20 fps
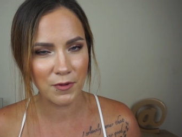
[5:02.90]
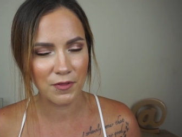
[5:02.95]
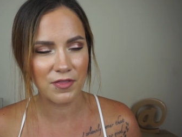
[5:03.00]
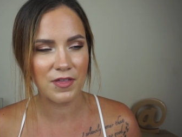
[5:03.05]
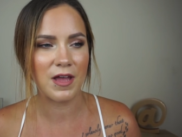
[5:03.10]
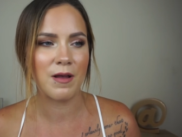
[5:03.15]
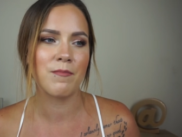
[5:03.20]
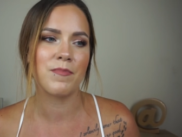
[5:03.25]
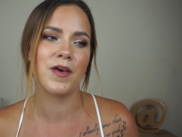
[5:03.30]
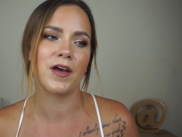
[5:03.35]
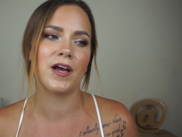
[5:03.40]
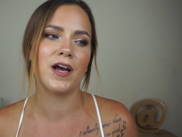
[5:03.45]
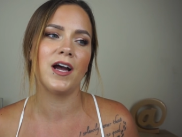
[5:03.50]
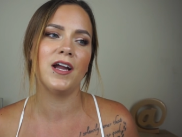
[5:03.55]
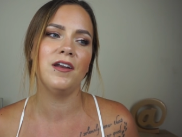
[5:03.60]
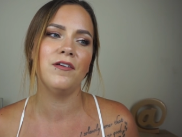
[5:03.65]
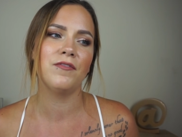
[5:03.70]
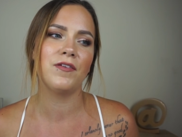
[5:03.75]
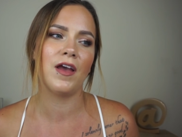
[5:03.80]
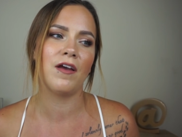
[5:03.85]
with him, that
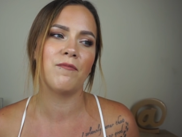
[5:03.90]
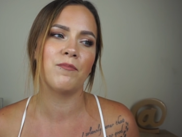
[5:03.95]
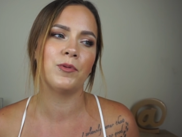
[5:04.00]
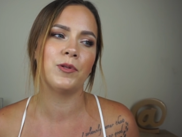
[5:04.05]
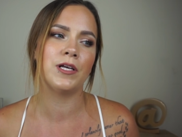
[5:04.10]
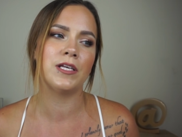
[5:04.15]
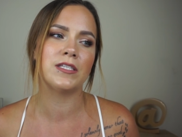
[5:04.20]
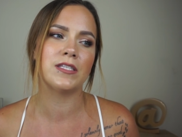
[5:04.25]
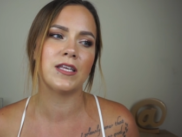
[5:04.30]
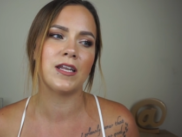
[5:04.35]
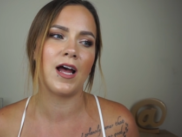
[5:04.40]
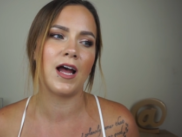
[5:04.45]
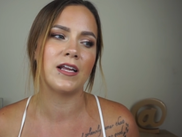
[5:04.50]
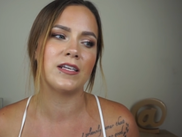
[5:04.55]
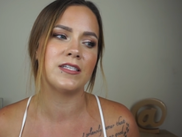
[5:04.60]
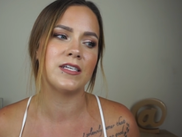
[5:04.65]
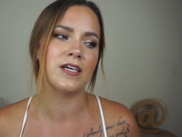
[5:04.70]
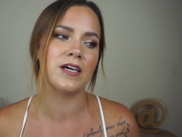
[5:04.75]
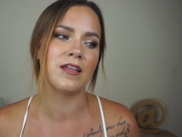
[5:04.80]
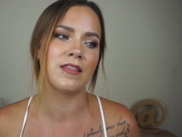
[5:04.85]
kind of gave police an
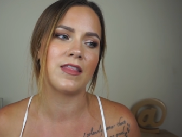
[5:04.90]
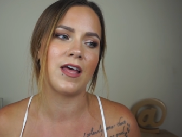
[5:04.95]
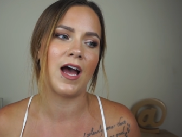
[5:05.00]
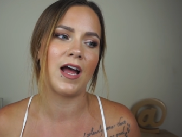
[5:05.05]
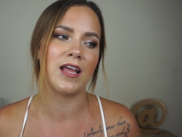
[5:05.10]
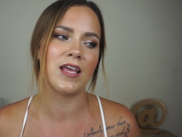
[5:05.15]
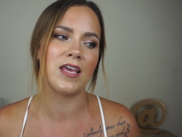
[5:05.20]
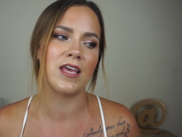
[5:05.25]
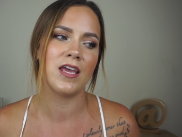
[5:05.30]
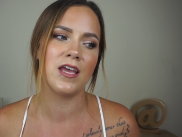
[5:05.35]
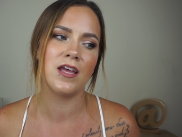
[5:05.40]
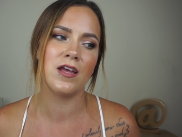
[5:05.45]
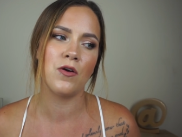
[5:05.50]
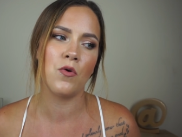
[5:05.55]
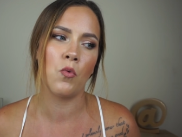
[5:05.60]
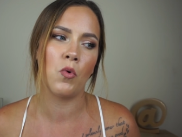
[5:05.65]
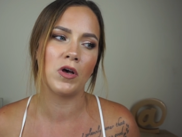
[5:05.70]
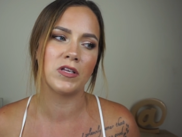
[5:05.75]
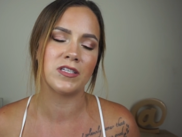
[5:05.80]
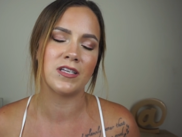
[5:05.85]
idea that he
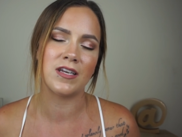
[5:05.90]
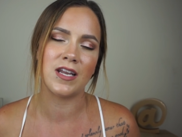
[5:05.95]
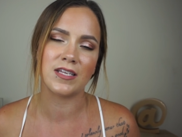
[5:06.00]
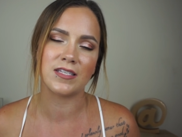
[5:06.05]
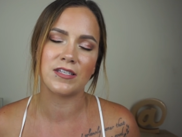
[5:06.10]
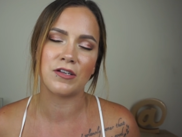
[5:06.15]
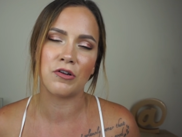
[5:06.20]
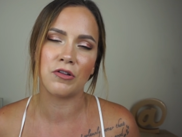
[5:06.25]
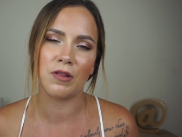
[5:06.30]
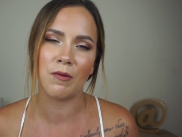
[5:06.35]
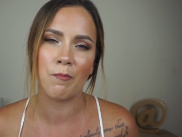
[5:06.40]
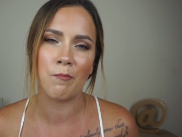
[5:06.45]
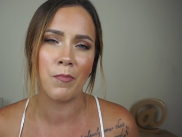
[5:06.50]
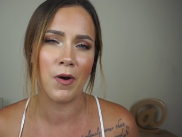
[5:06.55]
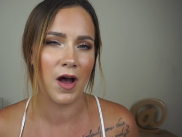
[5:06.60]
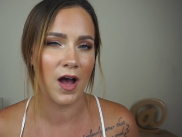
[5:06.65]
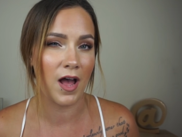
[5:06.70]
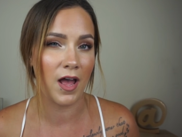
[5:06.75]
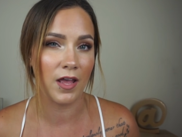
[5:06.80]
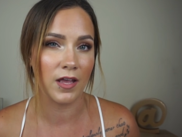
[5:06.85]
wasn't necessarily
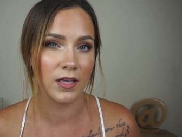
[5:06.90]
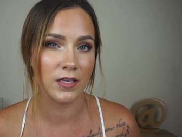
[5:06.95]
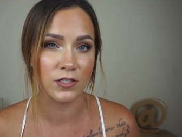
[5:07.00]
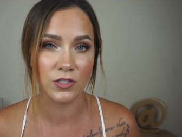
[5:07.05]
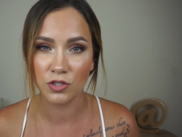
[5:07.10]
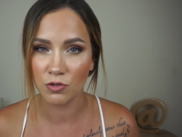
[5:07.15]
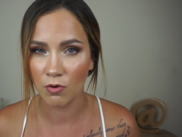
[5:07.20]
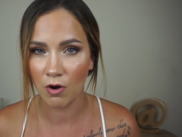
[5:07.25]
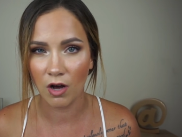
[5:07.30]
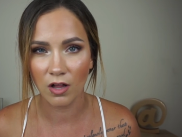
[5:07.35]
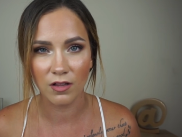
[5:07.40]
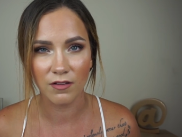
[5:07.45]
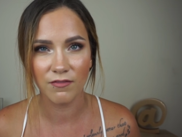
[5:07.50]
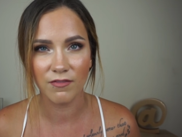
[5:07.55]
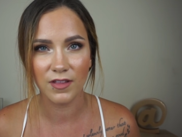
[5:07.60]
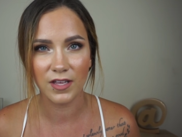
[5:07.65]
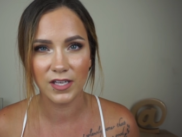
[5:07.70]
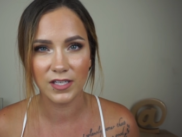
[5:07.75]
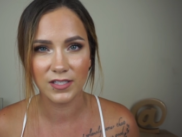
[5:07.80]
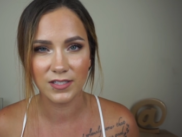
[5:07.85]
buying into all
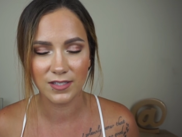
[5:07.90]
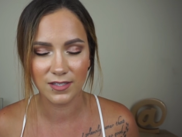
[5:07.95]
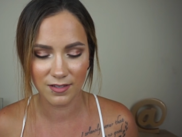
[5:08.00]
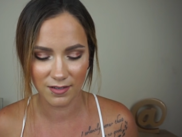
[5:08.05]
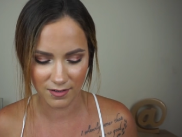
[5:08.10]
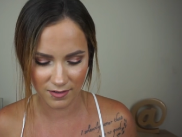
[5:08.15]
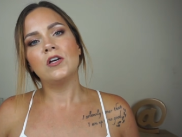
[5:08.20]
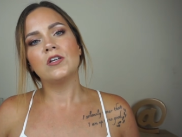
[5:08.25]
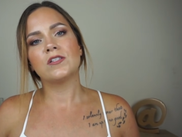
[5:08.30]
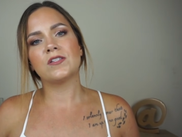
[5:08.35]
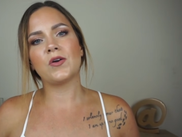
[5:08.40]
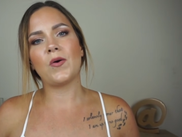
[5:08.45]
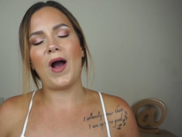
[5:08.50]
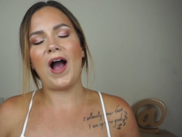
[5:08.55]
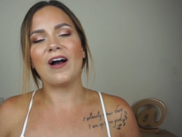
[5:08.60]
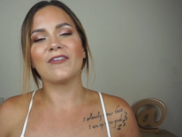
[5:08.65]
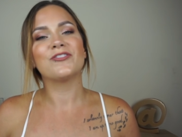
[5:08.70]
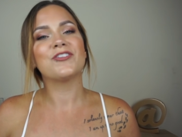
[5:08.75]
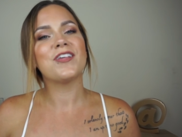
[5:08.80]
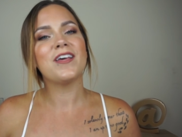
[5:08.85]
of this. So
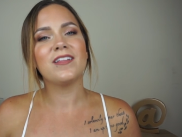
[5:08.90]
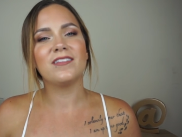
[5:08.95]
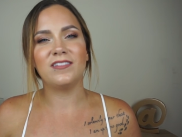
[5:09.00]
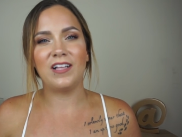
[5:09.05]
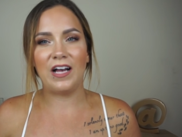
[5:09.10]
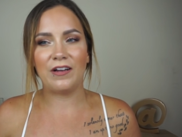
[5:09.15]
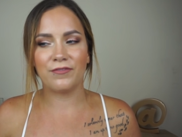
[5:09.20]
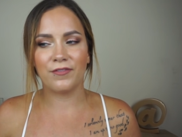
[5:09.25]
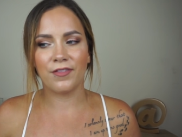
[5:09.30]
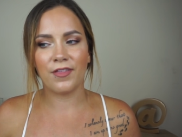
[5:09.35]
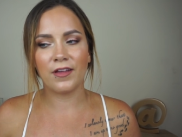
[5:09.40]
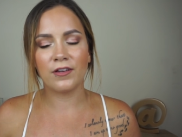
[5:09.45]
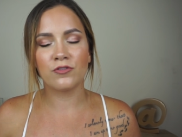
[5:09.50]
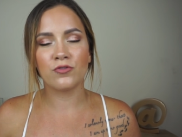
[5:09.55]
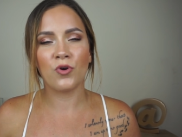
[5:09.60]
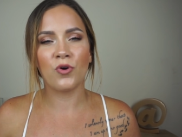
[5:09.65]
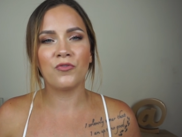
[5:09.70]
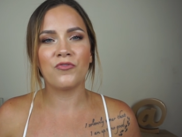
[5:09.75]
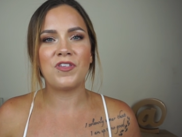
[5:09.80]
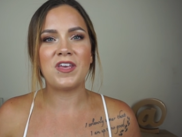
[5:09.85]
after they left, they
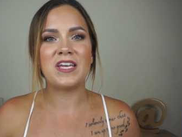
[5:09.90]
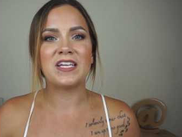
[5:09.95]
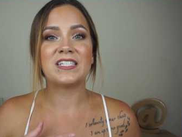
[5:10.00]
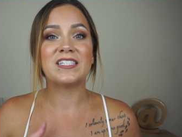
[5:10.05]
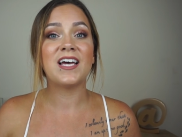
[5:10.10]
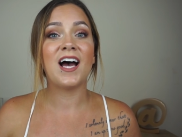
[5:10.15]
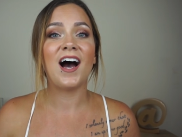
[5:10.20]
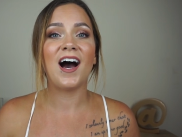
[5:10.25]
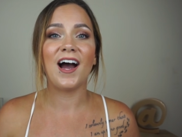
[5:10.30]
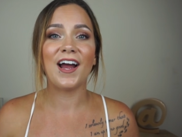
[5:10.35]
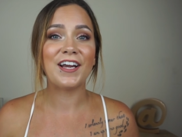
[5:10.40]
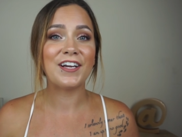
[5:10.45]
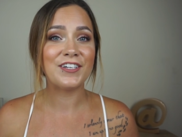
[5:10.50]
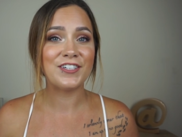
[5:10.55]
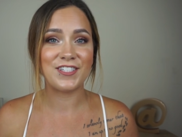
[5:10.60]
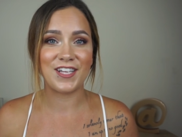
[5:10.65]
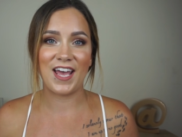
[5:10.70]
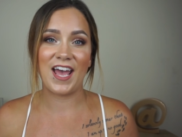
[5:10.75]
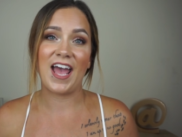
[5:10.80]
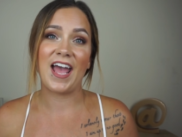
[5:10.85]
drove the
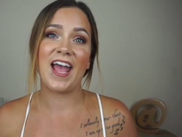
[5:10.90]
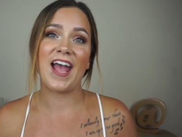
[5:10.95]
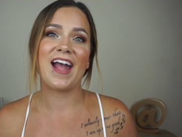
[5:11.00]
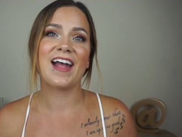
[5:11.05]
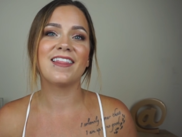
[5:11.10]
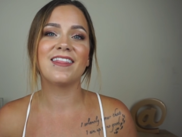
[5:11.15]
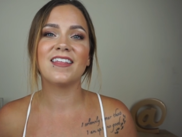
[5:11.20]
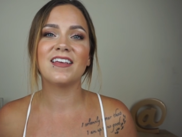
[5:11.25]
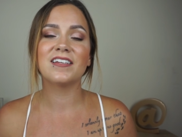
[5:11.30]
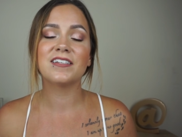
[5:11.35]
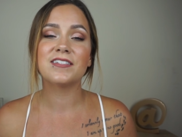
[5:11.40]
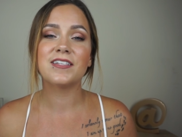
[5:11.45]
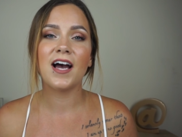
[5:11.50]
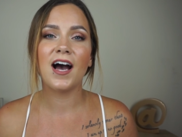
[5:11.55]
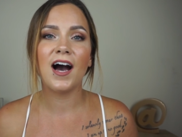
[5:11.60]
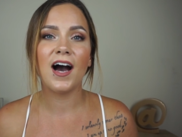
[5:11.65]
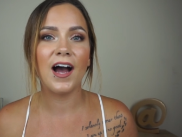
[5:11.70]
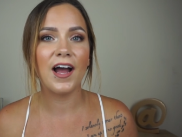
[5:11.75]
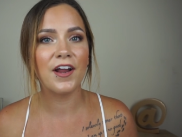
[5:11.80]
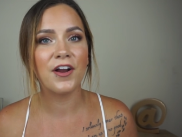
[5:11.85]
entire day and the
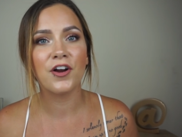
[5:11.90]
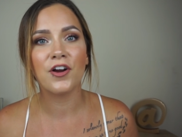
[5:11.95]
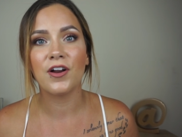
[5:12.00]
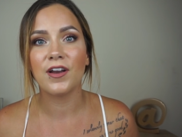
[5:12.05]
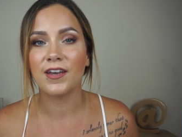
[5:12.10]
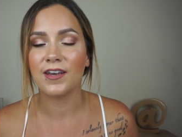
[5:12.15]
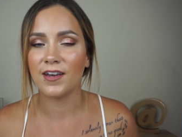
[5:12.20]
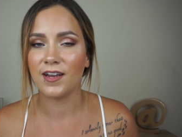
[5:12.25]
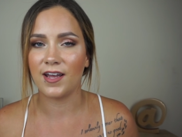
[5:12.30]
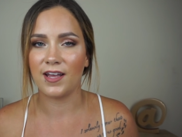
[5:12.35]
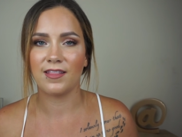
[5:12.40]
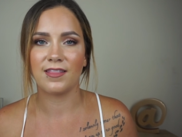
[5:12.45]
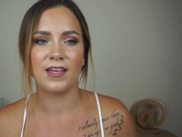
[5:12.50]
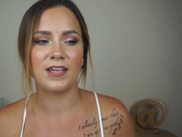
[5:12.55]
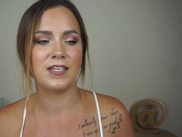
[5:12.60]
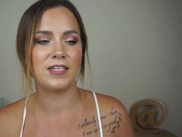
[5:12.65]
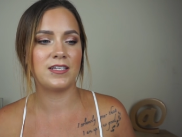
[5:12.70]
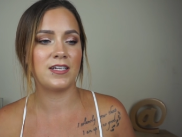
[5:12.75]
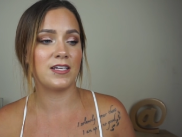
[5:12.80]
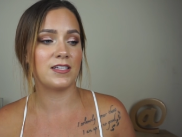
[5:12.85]
entire night. They
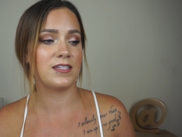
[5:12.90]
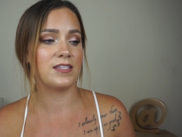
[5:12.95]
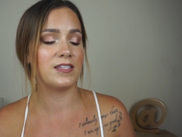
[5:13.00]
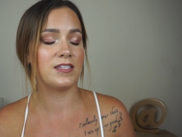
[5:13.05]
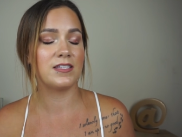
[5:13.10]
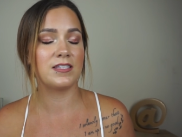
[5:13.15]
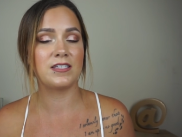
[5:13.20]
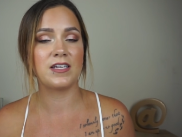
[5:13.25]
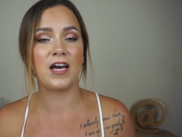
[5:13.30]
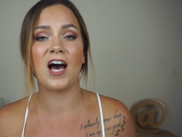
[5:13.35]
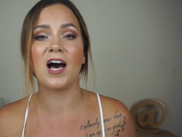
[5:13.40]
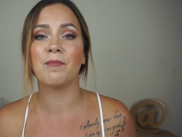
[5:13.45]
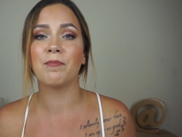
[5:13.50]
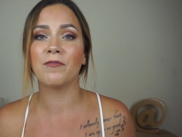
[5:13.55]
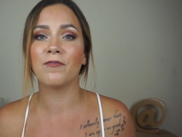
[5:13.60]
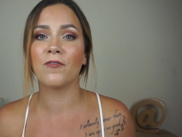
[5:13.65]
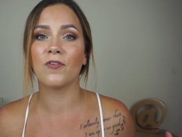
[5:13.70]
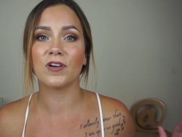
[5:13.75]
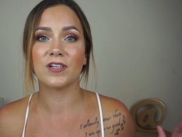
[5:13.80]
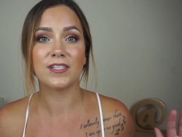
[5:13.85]
did not stop
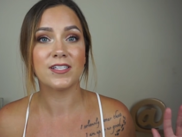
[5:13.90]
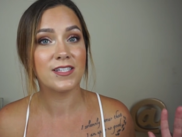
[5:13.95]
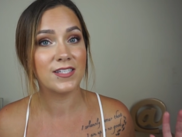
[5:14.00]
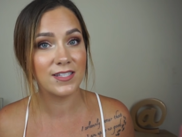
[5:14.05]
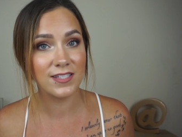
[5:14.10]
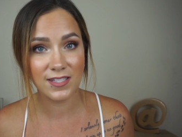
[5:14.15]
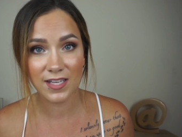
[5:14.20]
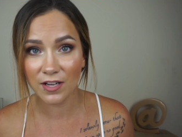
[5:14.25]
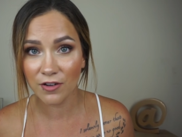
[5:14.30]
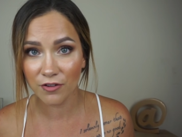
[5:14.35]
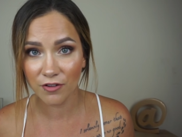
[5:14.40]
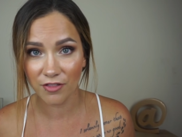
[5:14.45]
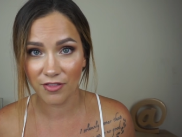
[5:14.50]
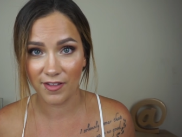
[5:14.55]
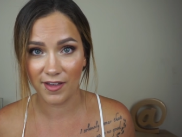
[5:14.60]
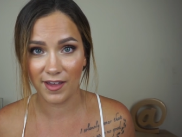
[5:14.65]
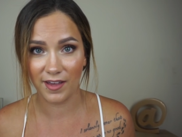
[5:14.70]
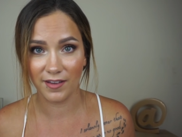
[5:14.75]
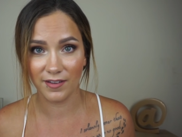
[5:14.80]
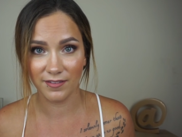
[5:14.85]
for a single
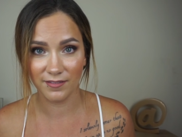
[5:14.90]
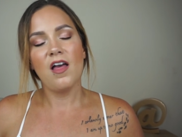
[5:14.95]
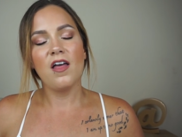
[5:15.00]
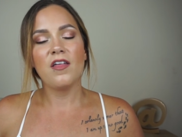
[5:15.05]
thing.